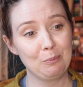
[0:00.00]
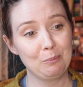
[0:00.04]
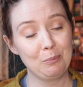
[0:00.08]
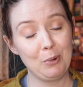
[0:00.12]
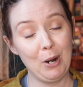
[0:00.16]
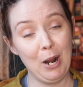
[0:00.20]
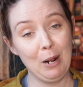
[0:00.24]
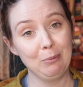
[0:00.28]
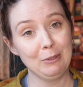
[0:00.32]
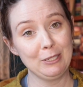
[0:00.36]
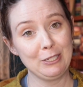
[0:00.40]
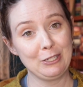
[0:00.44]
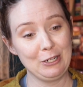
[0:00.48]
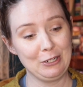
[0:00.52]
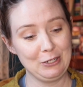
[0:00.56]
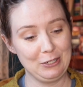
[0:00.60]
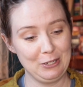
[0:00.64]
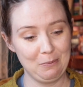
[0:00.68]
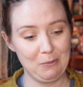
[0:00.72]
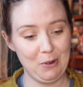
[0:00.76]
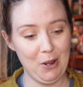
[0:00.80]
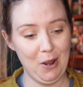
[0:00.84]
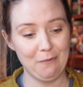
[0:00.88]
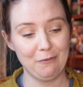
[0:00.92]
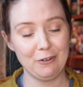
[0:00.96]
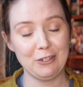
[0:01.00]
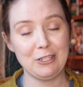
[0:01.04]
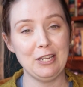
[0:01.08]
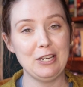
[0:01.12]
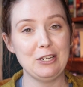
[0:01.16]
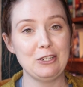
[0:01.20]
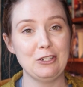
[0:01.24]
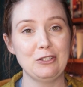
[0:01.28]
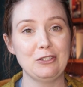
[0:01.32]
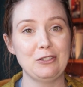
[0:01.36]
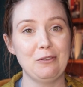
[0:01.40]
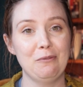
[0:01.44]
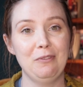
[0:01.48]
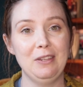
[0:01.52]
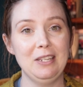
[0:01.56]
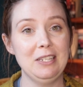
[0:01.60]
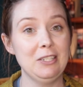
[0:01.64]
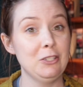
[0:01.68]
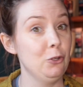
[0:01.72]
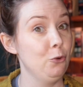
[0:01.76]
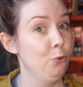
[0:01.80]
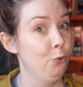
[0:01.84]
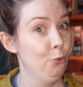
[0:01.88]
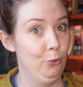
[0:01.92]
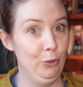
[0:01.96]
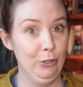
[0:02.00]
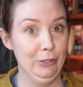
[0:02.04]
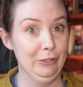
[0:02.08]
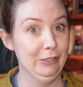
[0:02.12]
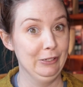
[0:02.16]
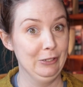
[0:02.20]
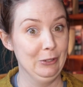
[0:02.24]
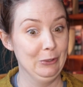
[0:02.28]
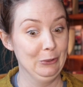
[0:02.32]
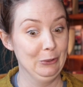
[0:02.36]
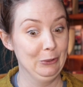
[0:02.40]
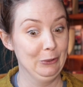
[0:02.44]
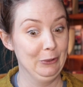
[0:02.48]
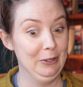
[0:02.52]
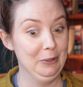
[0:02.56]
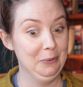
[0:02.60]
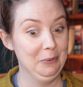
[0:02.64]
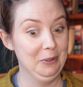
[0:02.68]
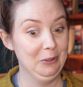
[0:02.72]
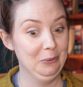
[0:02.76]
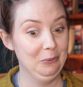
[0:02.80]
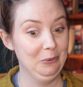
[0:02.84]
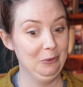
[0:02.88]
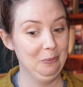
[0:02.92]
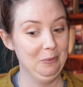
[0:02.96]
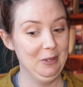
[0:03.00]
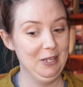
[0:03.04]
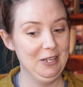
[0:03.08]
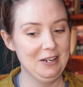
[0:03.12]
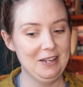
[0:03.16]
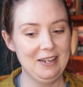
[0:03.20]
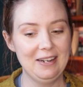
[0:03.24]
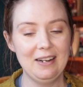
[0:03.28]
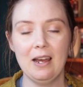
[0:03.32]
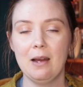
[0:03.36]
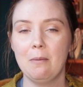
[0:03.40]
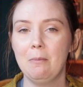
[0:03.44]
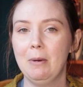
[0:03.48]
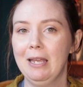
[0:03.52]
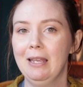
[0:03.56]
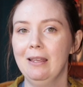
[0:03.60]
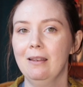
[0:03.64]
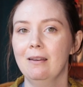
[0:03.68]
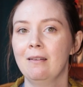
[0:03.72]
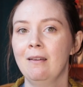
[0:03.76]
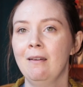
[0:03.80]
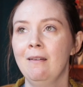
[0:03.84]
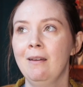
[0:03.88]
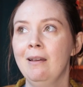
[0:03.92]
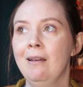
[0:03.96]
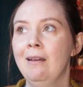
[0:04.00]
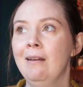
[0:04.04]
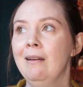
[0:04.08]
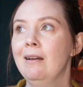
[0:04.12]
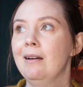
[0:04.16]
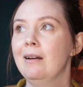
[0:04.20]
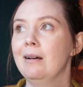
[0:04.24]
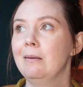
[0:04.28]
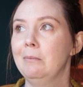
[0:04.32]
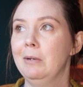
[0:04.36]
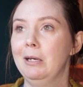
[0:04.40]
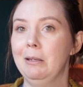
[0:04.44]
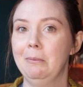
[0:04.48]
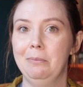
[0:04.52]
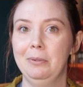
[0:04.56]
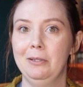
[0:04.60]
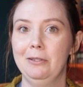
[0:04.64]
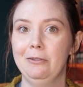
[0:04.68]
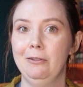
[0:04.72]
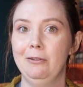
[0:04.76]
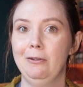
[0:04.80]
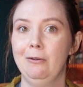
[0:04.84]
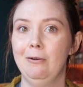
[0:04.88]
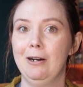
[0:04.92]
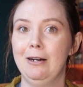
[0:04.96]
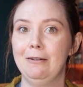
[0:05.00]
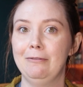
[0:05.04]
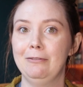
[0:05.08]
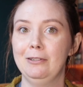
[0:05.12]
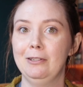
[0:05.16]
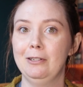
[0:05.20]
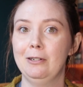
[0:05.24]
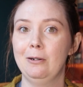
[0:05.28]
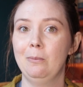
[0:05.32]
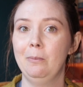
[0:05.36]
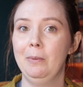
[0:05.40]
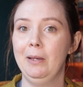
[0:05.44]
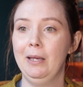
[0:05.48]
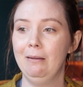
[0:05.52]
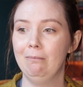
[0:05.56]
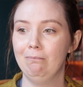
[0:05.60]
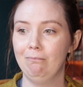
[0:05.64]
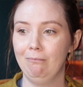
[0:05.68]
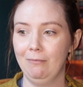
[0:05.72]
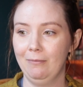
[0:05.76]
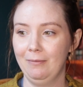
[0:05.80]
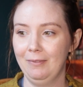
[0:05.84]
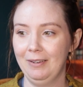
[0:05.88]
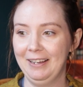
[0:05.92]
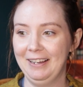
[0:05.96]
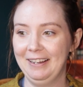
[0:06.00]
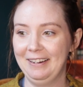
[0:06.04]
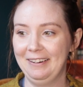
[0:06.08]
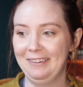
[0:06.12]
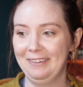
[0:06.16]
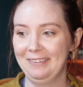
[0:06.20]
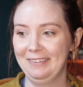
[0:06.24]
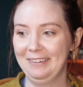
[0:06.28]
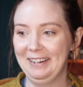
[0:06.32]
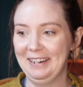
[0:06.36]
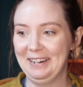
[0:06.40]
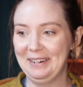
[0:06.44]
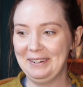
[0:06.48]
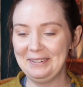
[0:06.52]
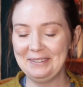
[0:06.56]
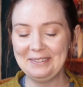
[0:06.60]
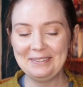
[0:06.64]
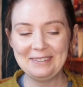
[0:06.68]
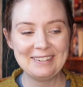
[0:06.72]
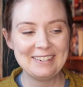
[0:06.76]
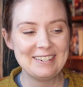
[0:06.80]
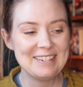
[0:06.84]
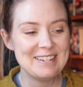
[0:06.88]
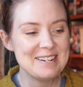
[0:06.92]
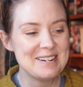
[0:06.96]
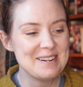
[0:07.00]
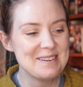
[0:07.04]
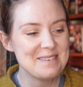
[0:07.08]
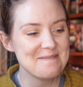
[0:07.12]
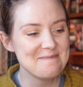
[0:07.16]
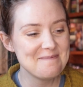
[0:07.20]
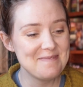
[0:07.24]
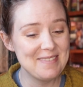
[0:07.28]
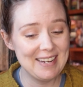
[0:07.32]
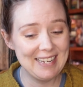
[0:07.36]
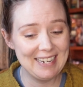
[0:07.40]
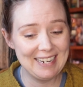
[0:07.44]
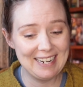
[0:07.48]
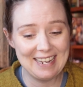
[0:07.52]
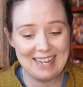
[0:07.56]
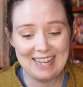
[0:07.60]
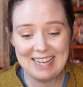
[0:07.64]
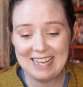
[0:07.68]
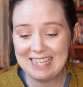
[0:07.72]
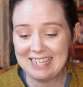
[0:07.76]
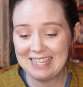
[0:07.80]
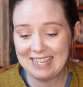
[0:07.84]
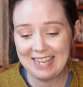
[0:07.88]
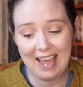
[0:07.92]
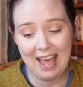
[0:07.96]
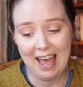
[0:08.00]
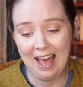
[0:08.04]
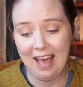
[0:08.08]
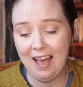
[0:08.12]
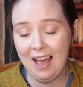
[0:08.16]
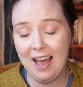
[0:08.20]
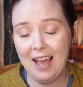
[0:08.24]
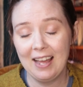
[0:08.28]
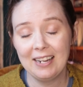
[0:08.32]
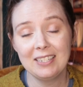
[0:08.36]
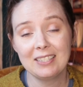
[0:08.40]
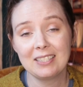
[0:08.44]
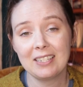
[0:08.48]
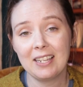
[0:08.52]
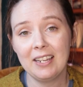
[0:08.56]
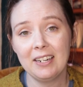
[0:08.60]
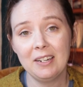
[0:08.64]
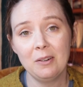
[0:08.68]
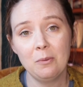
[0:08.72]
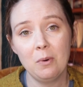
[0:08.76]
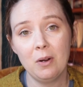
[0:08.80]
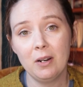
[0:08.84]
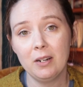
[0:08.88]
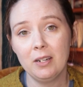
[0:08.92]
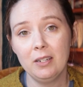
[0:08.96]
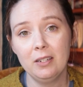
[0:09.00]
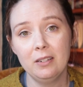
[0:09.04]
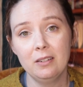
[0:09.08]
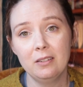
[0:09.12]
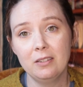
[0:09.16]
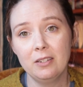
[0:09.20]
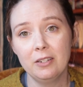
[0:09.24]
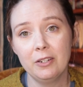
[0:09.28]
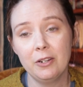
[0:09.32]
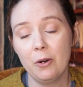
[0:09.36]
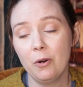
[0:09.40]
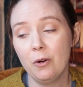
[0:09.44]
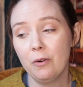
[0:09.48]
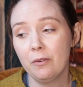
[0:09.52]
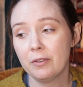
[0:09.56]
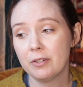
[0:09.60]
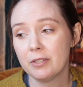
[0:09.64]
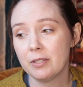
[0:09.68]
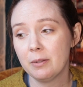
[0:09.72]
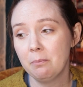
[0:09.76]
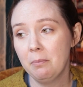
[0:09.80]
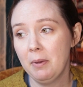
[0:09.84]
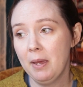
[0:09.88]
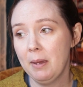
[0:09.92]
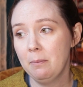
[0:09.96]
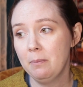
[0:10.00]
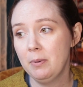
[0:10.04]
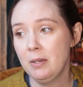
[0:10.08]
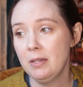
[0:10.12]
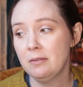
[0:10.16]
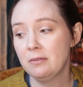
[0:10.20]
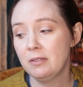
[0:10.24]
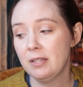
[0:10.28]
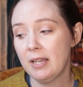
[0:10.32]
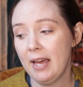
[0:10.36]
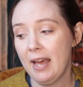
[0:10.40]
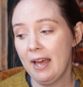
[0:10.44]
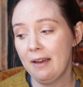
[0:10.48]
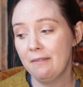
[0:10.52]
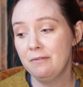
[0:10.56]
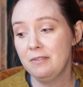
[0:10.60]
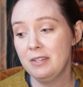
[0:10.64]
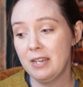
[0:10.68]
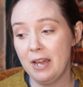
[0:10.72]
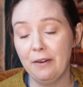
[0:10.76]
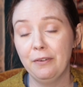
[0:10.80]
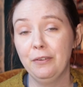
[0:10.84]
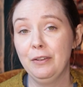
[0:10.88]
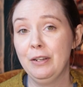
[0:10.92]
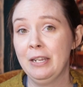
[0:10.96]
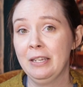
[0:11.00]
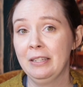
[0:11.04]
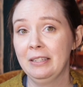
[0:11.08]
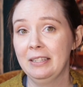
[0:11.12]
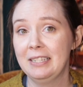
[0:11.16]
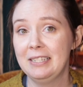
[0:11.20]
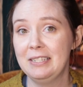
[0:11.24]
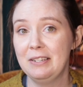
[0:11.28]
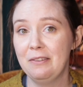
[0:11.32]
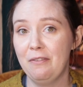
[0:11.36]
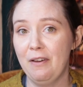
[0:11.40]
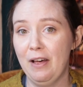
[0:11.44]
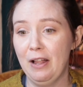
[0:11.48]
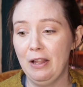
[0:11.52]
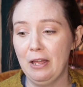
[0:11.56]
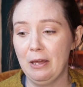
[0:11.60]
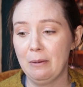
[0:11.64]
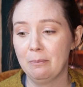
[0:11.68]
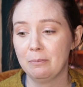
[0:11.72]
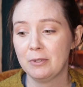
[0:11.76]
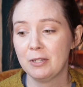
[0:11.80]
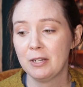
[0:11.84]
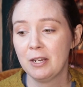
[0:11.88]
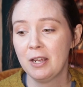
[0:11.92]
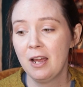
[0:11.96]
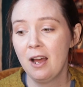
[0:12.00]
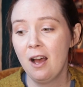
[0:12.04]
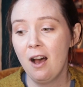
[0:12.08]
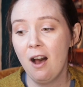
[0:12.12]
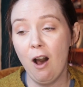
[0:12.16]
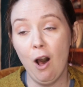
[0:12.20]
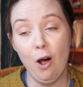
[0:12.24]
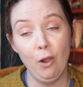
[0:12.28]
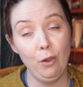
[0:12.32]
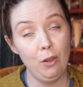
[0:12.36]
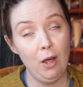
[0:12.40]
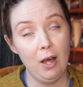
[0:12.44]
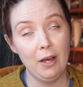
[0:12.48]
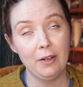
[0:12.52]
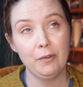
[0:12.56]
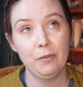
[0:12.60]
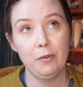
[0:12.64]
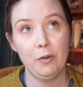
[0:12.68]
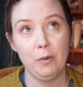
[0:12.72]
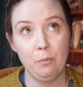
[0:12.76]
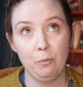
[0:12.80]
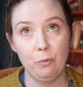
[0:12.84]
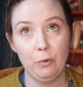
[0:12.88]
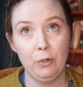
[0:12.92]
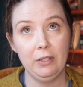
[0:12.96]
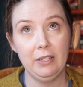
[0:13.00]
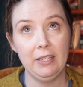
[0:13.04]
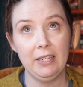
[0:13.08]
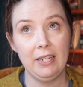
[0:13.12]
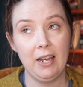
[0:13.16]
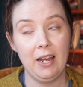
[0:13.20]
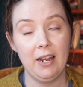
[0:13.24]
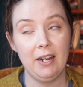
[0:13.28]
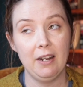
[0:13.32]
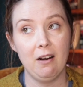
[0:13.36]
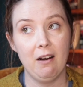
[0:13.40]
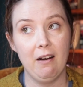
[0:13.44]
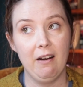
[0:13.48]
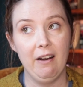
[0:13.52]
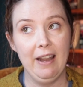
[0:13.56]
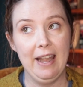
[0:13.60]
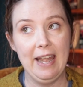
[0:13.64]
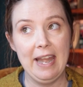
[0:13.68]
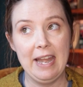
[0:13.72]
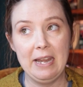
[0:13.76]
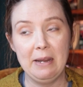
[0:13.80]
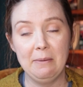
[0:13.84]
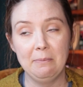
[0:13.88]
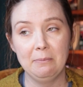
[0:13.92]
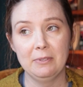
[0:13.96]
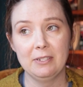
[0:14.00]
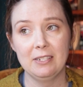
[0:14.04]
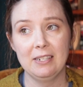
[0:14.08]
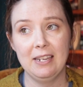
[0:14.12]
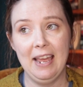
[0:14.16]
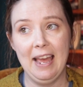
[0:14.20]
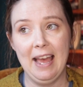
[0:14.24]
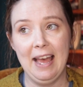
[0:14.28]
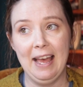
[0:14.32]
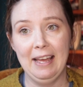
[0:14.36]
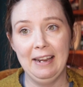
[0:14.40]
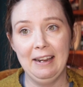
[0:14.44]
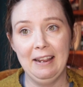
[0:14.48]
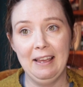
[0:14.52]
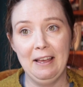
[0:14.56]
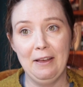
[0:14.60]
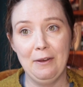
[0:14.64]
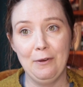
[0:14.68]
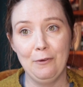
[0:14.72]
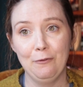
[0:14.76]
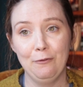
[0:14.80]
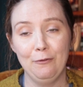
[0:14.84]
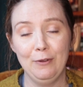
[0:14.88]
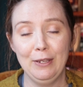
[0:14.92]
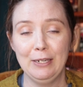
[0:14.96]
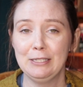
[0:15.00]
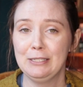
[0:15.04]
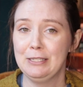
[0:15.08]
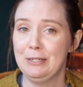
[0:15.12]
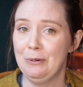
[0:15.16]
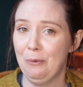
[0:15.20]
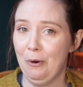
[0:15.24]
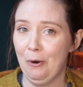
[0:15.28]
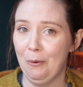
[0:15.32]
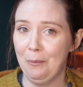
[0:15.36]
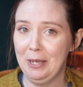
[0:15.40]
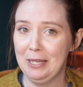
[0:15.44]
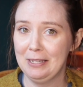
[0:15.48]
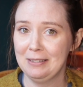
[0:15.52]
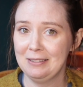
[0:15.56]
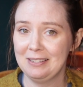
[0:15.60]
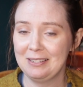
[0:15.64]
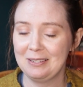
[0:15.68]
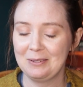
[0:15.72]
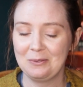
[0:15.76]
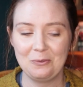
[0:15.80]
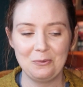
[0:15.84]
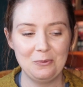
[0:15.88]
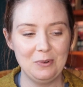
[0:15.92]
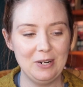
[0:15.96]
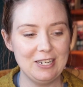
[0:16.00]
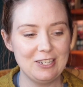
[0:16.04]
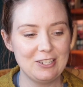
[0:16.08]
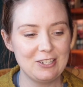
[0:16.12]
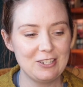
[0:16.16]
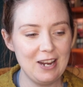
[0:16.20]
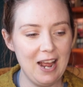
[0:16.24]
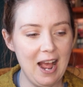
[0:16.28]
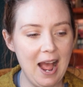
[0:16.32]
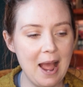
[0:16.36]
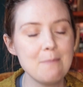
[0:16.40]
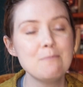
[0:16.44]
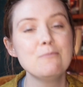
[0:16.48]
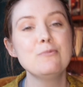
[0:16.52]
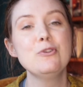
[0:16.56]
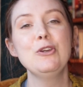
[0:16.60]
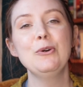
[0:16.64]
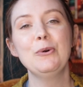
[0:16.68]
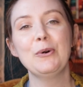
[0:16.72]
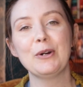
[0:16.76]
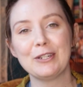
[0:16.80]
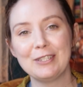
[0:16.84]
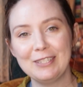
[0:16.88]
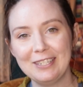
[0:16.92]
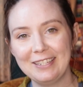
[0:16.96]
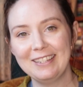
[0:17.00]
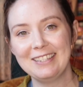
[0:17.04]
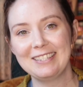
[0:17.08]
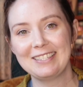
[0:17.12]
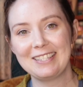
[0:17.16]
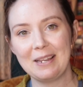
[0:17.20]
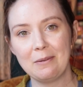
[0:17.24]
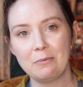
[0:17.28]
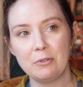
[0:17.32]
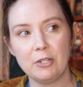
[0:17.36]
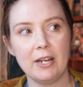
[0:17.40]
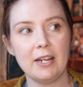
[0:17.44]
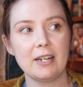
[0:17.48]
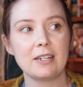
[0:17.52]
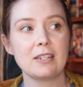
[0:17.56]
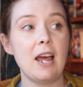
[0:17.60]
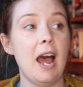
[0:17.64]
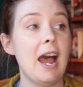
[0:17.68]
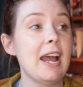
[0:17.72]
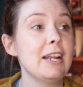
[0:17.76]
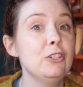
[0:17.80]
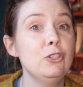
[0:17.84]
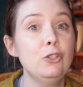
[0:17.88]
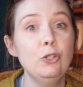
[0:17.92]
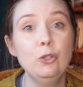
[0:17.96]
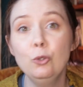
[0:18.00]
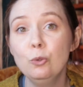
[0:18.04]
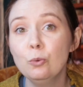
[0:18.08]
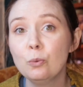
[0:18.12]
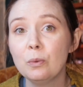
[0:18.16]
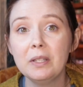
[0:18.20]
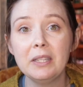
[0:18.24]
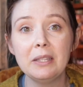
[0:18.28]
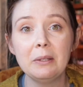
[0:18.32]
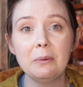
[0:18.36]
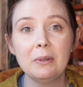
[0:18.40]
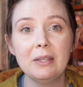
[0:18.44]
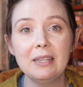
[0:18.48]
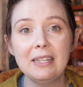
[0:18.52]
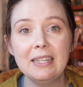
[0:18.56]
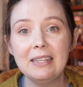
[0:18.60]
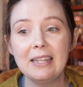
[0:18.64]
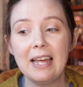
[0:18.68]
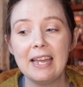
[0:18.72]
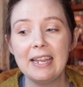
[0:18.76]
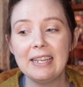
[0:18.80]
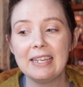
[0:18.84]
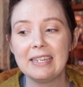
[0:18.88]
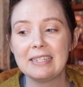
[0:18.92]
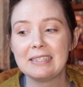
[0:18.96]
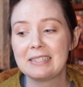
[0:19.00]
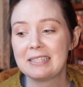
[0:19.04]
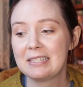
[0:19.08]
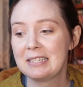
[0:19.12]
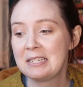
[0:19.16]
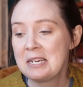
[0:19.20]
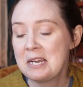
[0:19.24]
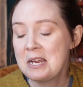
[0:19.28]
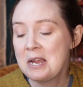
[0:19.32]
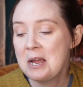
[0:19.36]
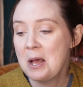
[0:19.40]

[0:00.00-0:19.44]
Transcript: probably start some conversations of things you really don't agree with me on. I might piss you off a little bit. I don't know. But yeah, I just kind of wanted to go over some pet peeves that have definitely developed. A lot of them really kind of are aimed at fantasy romance, which I'm newer to the subject. I do really, really like it.